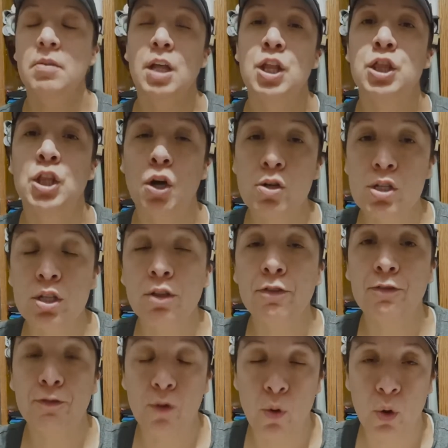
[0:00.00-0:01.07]
Those are the
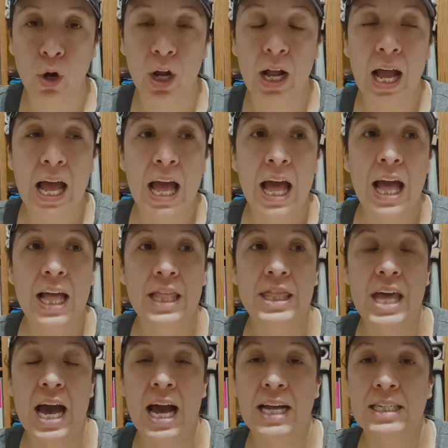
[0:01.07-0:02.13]
4
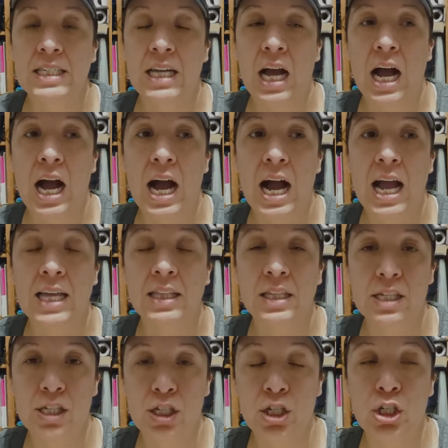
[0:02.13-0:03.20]
that I
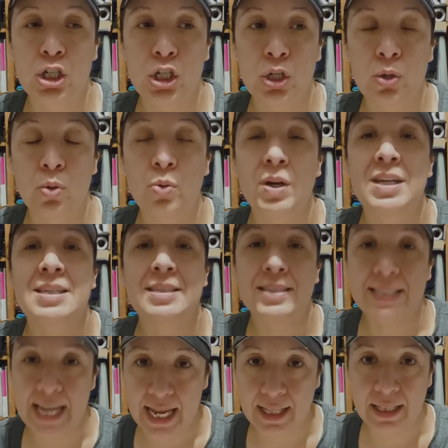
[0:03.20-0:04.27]
listen to
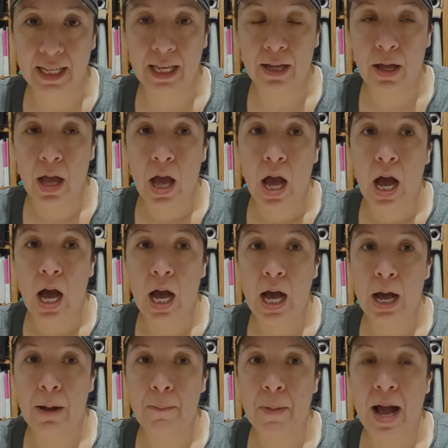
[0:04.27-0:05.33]
daily.
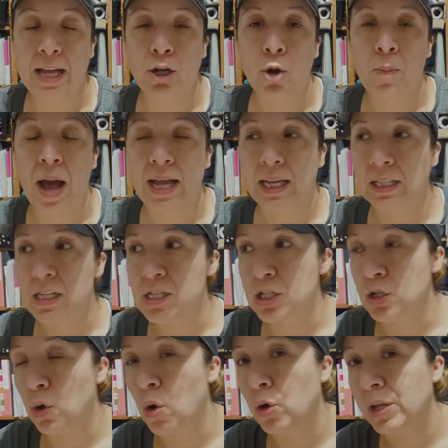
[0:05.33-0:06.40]
I go back and listen
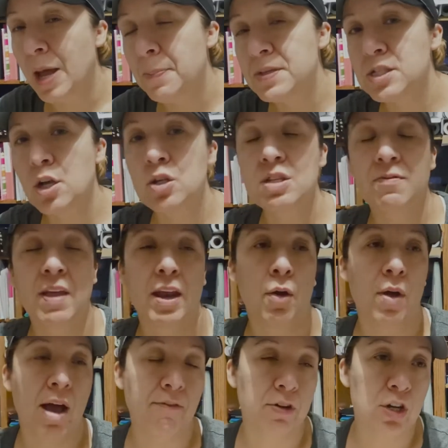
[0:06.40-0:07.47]
to old episodes if they don't
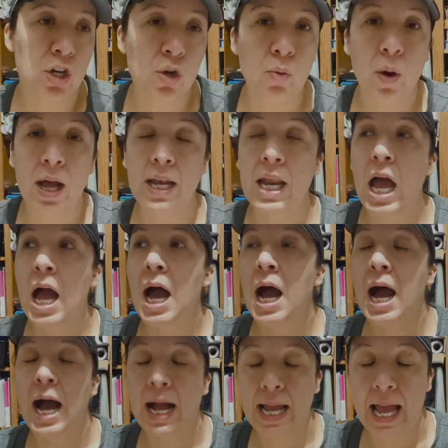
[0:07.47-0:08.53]
have a new one.
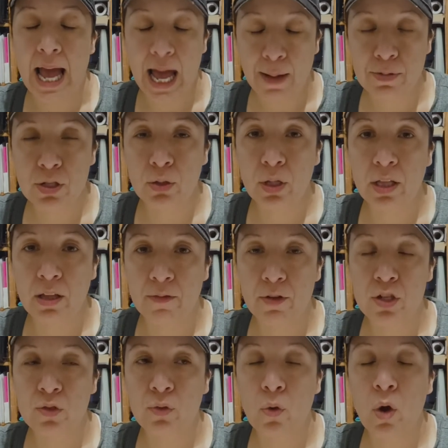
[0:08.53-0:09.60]
I absolutely love
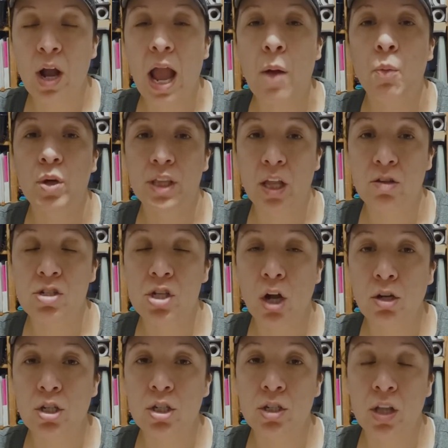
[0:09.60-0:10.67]
those 4. And what they'll
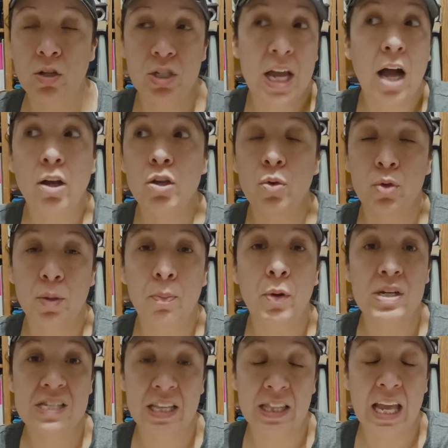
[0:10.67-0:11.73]
tell you the
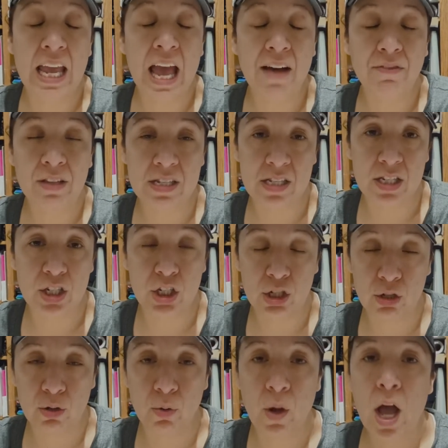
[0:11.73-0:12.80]
books that they have listened
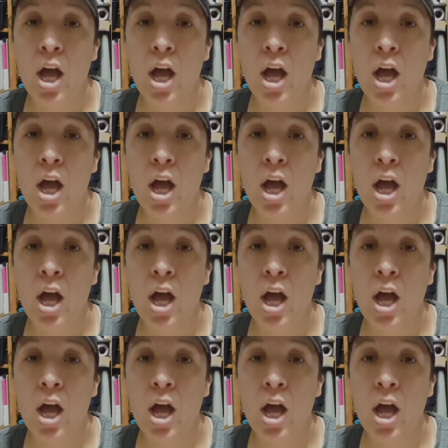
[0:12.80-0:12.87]
to